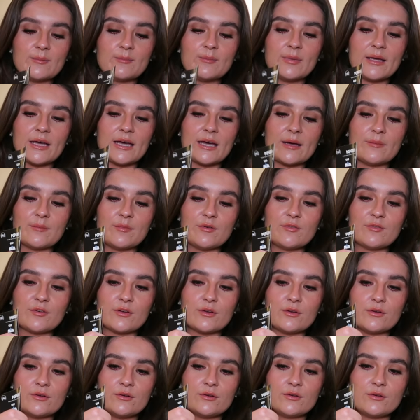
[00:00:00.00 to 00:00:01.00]
behind my
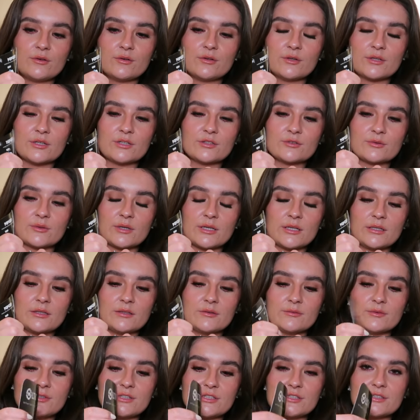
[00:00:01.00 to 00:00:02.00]
phone as well,
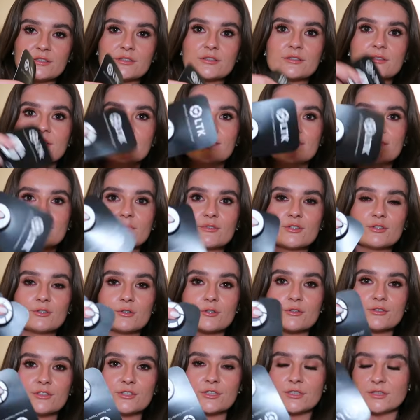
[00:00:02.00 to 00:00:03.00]
which is
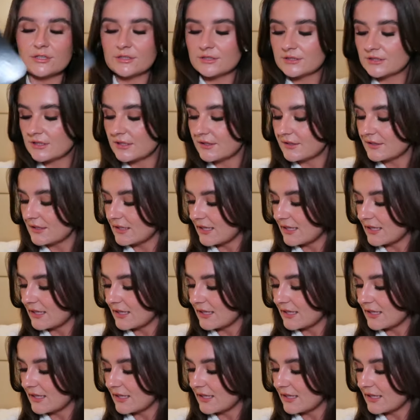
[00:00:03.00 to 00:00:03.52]
gorgeous.